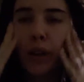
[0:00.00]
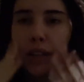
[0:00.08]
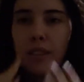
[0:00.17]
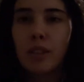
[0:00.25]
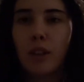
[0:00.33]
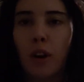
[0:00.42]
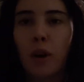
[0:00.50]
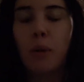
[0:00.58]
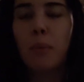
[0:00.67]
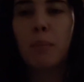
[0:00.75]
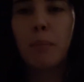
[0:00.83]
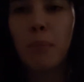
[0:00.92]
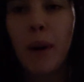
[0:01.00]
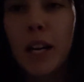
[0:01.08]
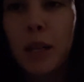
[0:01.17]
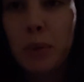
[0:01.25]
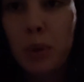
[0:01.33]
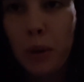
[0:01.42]
so my
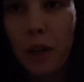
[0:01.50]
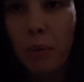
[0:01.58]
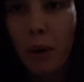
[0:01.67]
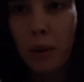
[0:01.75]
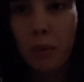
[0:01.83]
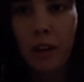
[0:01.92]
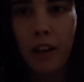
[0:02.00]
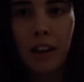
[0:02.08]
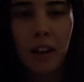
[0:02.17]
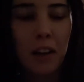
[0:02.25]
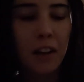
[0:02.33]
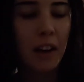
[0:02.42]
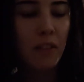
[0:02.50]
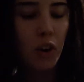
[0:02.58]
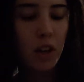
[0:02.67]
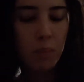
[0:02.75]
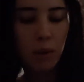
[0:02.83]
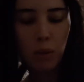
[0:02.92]
name's Tori, by the way, and I've
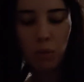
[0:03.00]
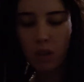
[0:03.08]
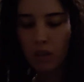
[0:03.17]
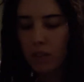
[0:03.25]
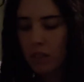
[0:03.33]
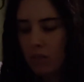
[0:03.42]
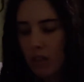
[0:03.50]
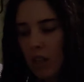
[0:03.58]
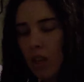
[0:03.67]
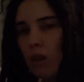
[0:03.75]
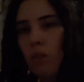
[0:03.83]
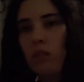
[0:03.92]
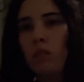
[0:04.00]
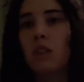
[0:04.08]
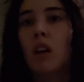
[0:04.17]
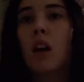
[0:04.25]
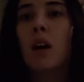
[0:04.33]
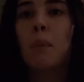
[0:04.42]
already made one of these
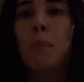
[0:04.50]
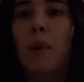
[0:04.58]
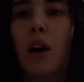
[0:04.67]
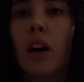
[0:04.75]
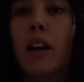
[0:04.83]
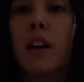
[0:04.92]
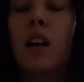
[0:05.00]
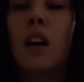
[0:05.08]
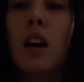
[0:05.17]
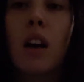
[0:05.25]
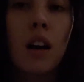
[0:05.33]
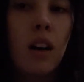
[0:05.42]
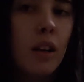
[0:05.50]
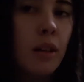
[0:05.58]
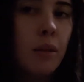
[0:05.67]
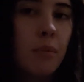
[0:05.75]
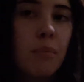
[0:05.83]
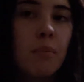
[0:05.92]
videos, but
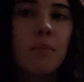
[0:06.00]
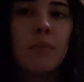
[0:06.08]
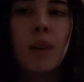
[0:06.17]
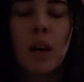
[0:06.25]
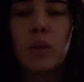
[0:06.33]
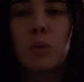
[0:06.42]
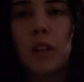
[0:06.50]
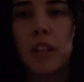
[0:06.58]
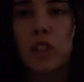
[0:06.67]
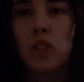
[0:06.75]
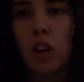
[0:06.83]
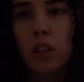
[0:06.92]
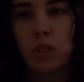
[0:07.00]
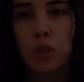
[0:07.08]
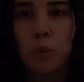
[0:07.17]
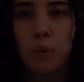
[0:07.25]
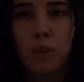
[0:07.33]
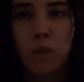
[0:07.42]
I was wearing a dark
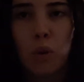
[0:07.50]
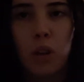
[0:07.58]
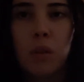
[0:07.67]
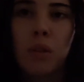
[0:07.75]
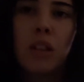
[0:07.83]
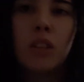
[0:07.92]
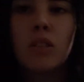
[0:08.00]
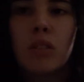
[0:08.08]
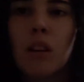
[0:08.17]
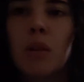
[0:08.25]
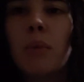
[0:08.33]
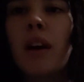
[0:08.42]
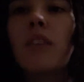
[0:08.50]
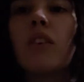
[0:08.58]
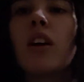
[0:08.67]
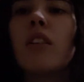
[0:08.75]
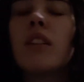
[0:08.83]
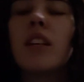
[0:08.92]
shirt before with this dark
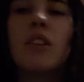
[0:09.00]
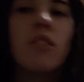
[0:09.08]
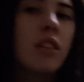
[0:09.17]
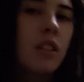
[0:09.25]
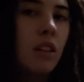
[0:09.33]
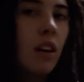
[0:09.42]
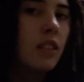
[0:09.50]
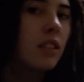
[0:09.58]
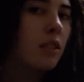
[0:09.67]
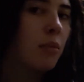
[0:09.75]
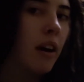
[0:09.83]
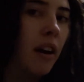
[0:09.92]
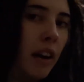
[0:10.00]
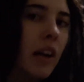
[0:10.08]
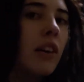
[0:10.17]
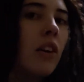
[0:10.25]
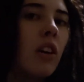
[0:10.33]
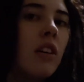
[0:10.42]
background, and you could not see my
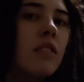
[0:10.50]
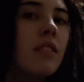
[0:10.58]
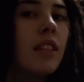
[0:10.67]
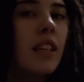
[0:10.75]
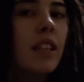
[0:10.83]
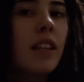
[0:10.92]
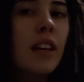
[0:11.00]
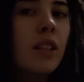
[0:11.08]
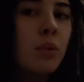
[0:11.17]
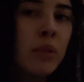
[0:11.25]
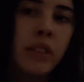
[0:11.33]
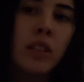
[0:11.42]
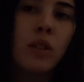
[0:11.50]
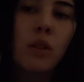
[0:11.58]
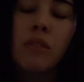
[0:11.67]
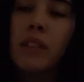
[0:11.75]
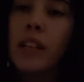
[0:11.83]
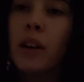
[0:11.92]
hair at all, and that's what this
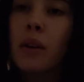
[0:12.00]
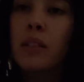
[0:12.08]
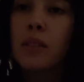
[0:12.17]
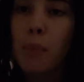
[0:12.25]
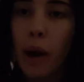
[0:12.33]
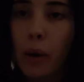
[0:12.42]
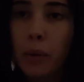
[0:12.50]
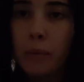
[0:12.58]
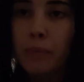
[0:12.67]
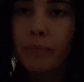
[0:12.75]
whole video is about.